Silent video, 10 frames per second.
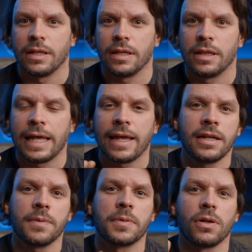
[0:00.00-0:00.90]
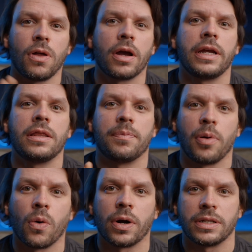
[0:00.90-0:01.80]
they end up clogging the
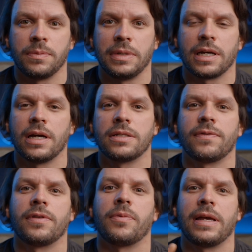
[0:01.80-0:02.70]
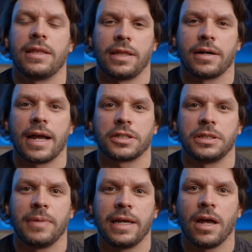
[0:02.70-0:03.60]
pores. And because of the way that they're
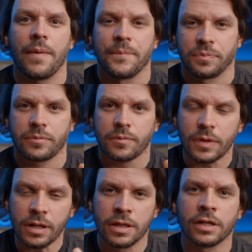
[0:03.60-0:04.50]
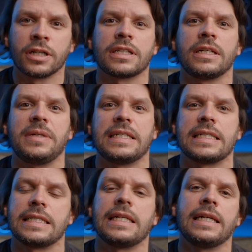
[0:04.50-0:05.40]
actually made up, they're just going to be
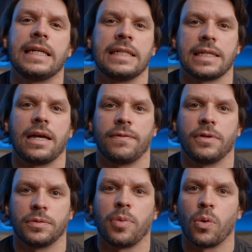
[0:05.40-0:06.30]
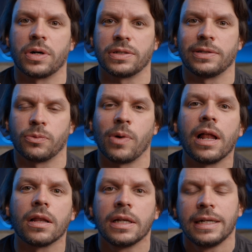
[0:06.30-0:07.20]
sitting inside of those pores as
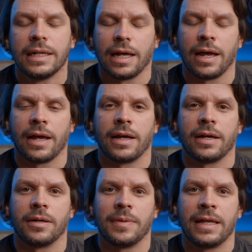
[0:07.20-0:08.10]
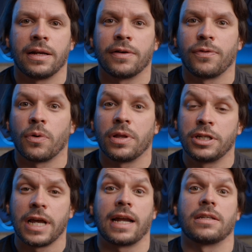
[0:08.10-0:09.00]
well. And therefore the
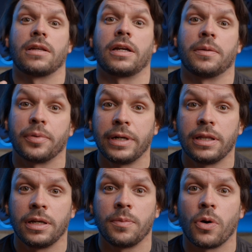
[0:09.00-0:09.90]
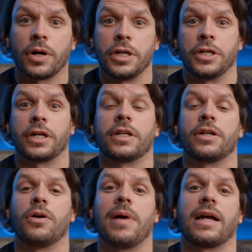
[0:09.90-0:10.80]
jacket's not going to breathe anymore. You're going to
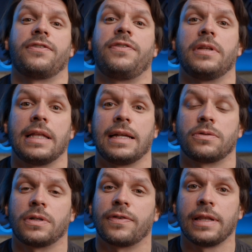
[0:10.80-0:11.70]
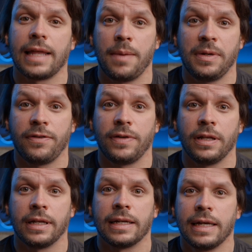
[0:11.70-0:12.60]
go back to feeling that sort of clammy
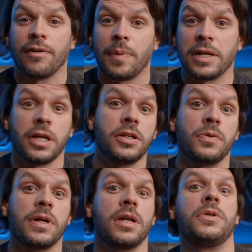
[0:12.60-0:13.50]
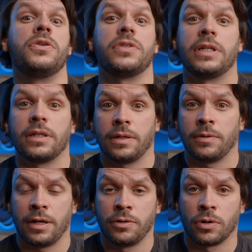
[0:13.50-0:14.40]
feeling. And if by chance you end up
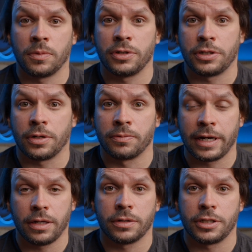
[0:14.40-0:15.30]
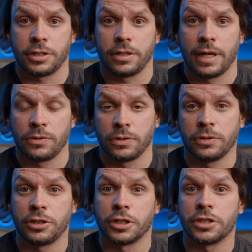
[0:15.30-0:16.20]
using a regular household
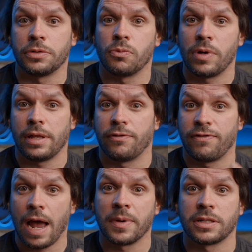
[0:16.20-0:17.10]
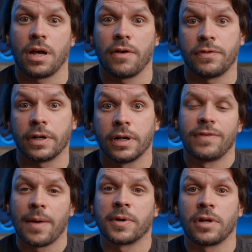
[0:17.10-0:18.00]
detergent with fabric
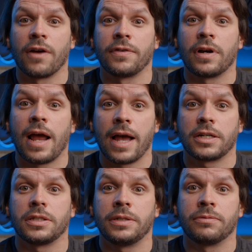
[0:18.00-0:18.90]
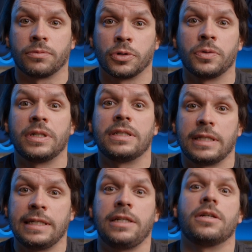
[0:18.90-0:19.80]
softener actually ruins
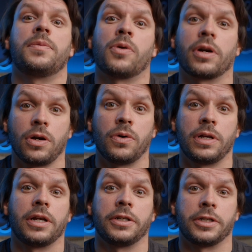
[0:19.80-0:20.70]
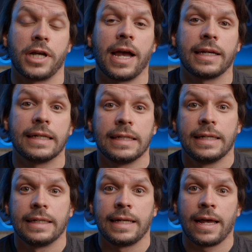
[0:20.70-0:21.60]
the DWR coating on your jacket.
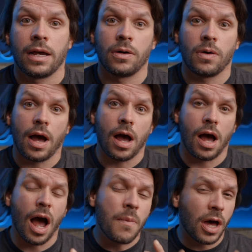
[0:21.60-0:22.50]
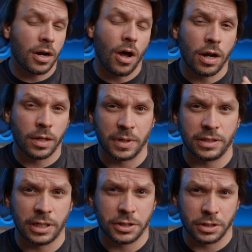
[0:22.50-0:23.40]
Now, I'm not
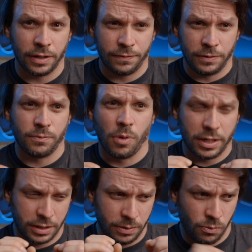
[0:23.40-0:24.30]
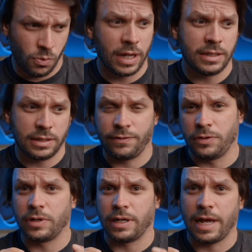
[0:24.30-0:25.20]
100% sure if you've washed it once, if
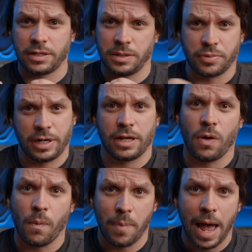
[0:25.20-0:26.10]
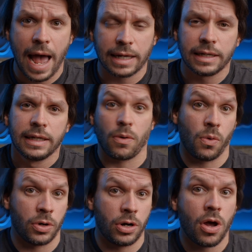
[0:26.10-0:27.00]
you can actually bring it all back
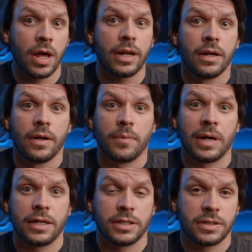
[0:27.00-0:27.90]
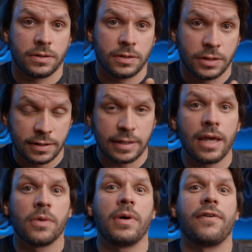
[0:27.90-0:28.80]
or not, but just
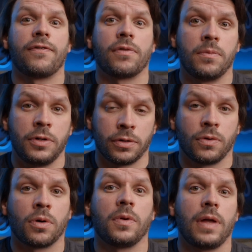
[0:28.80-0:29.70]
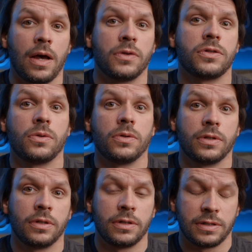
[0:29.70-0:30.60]
stay away from your normal household